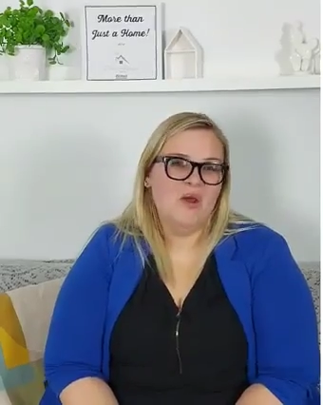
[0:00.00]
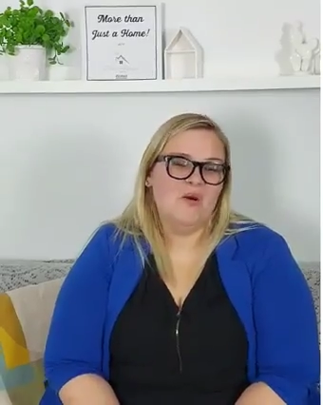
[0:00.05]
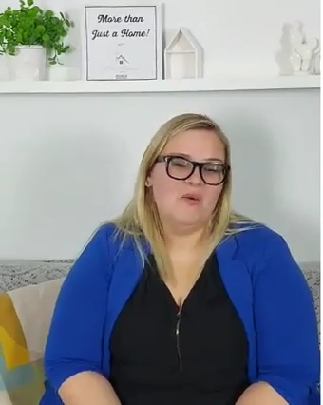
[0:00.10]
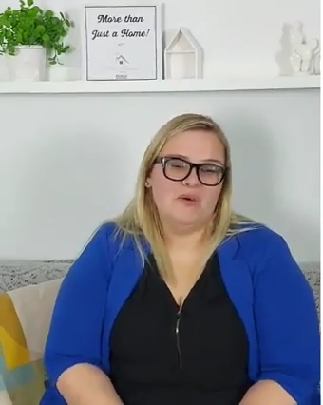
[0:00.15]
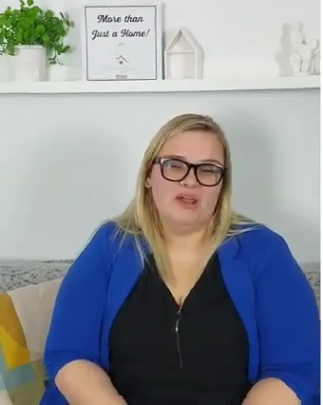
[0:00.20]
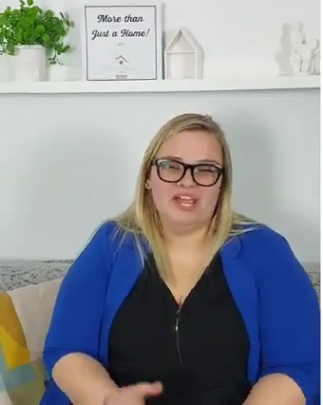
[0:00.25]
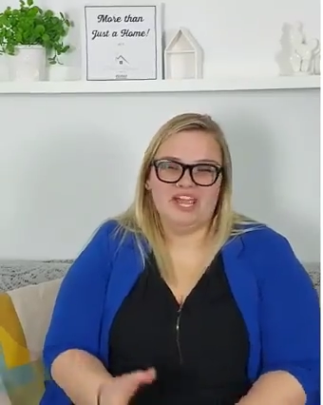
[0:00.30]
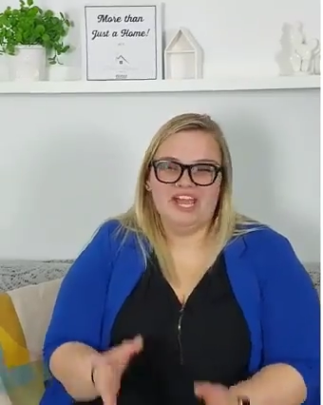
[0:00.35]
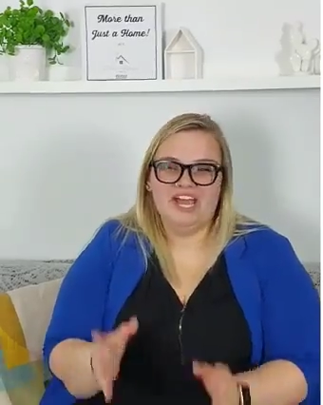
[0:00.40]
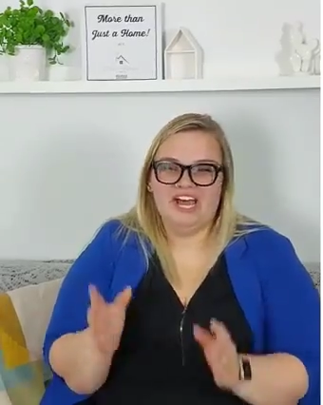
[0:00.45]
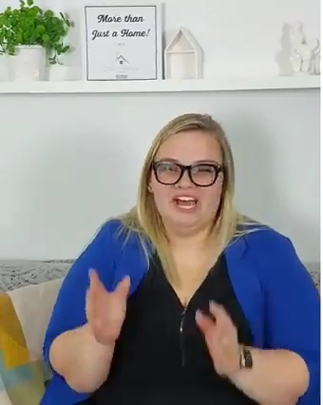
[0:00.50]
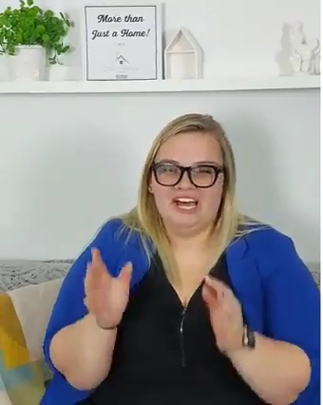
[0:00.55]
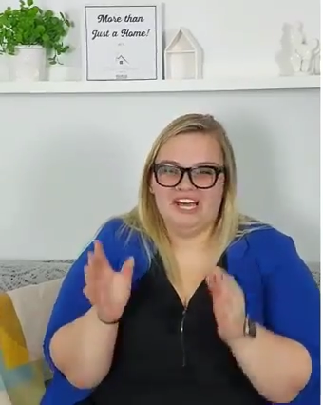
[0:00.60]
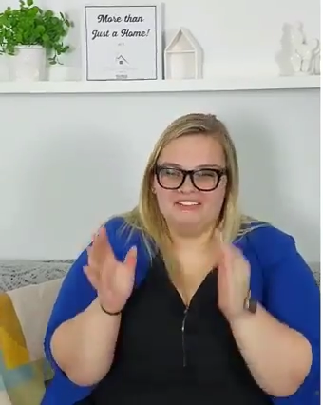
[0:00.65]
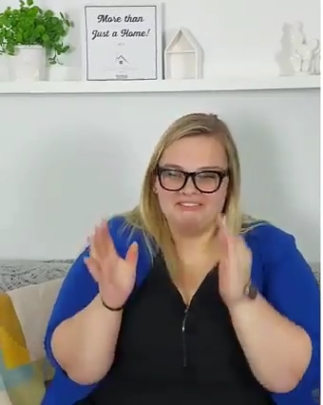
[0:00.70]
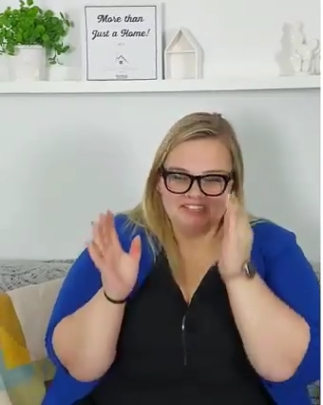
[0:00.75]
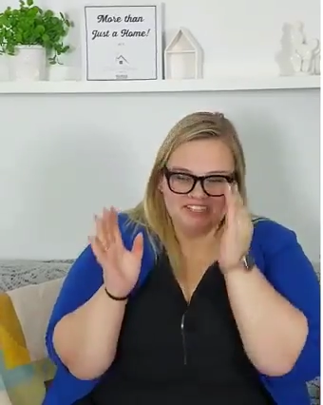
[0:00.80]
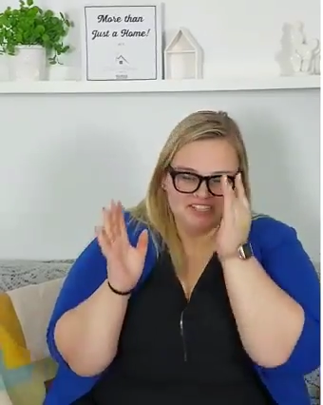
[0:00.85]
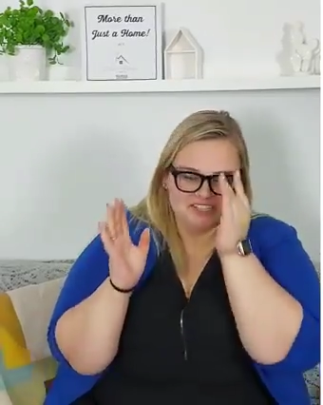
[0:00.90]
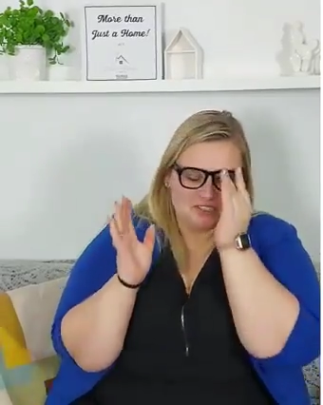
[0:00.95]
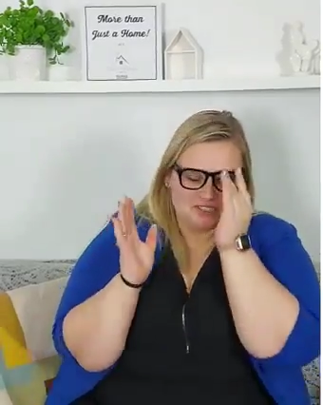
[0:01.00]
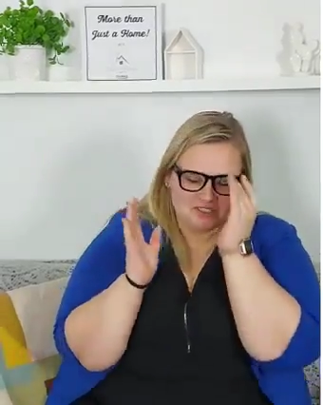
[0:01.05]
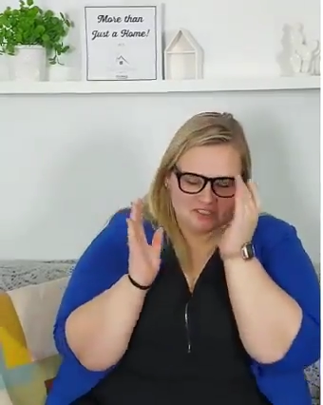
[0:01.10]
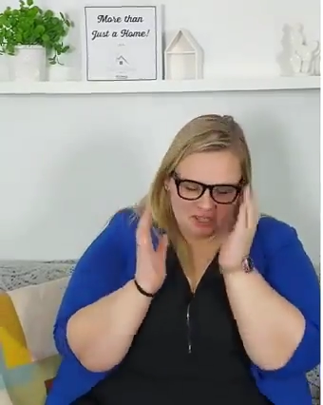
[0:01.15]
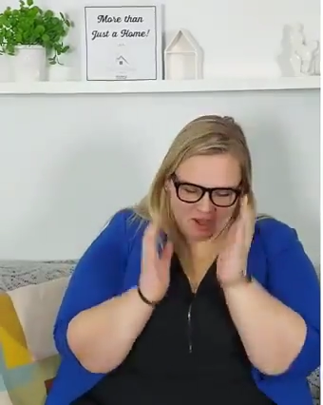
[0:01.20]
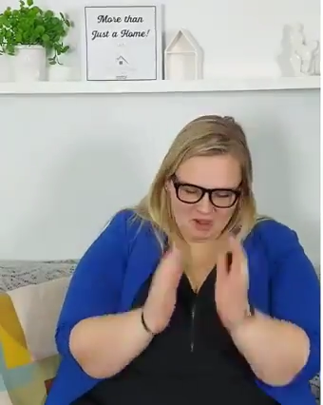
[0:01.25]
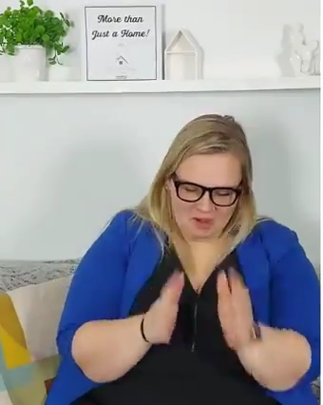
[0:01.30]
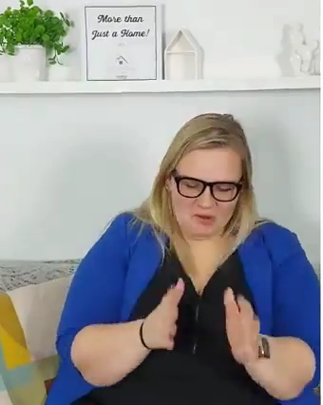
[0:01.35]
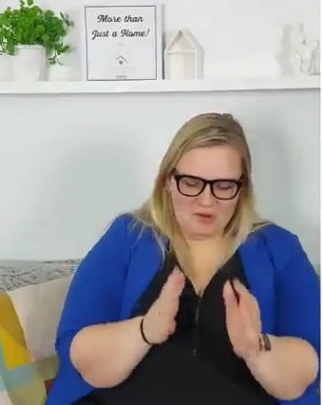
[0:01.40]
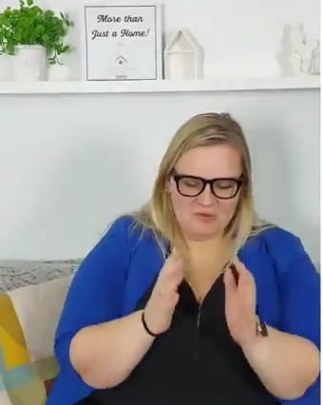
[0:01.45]
We have
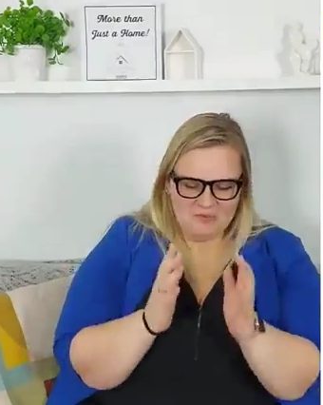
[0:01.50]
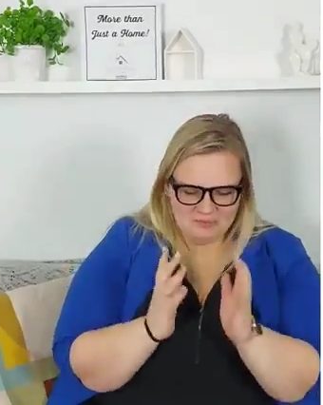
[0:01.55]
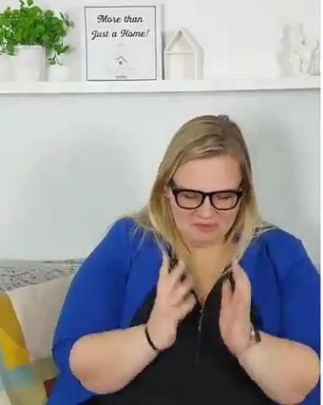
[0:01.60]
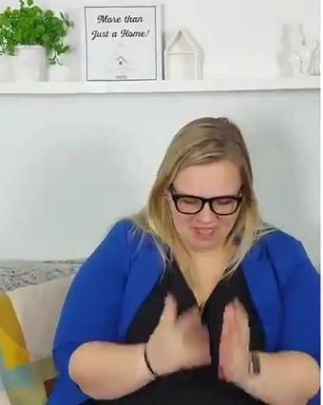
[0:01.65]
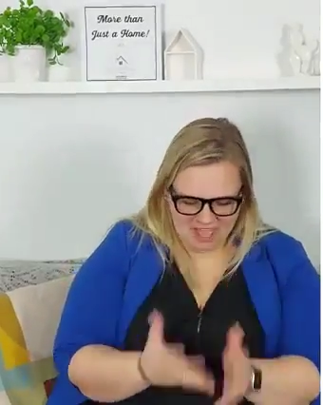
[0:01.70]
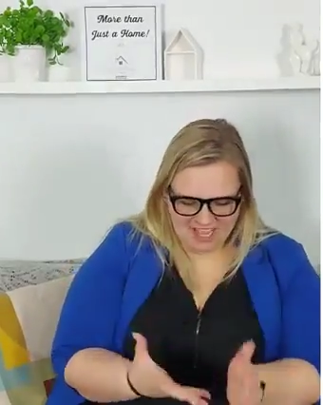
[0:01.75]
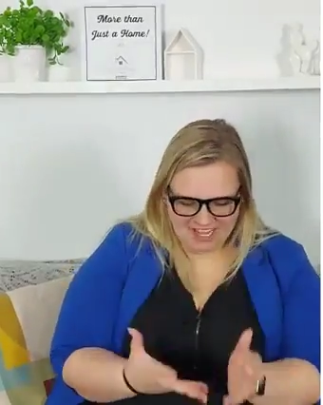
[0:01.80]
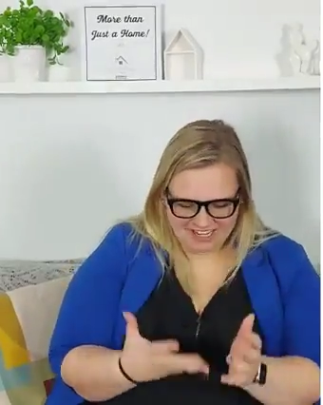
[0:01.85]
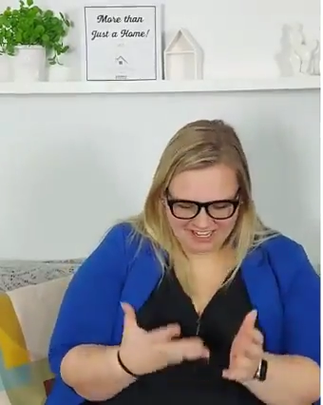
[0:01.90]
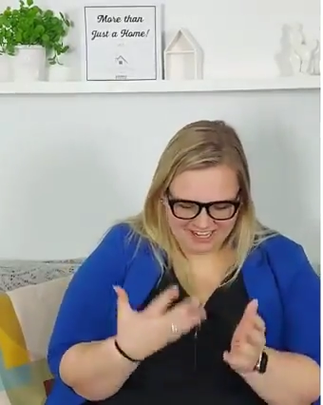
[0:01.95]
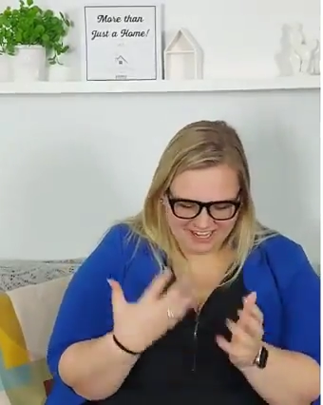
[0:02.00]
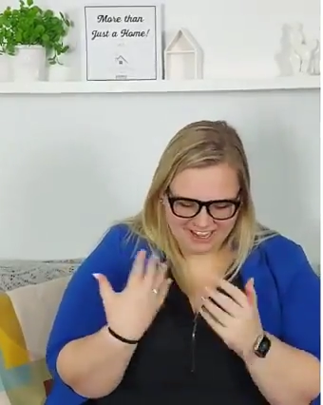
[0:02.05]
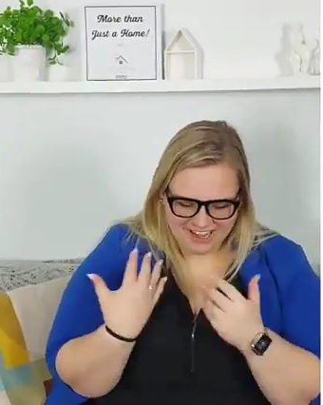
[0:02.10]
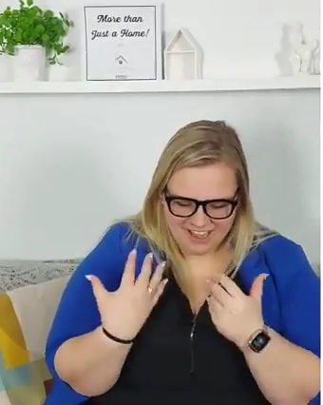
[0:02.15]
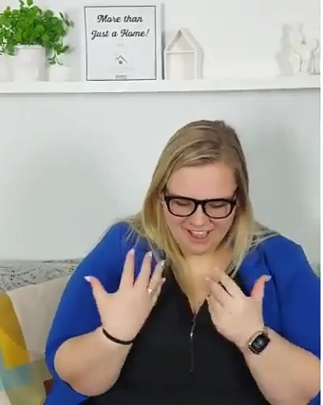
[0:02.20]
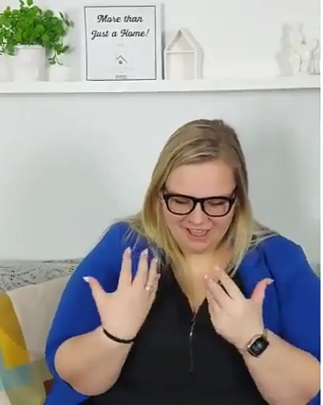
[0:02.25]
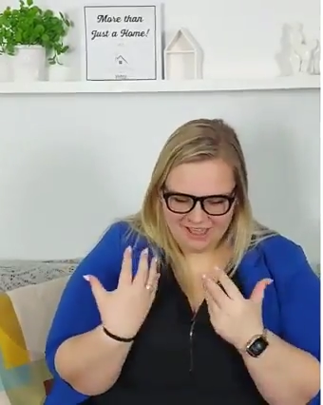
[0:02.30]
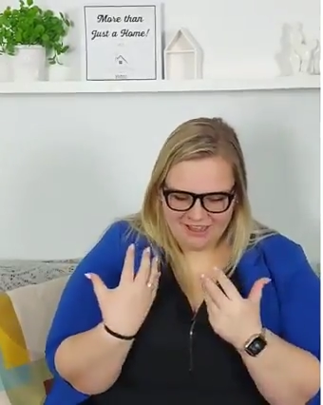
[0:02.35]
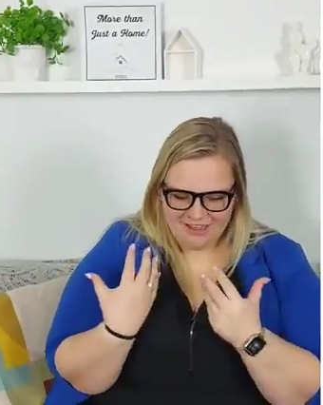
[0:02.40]
so many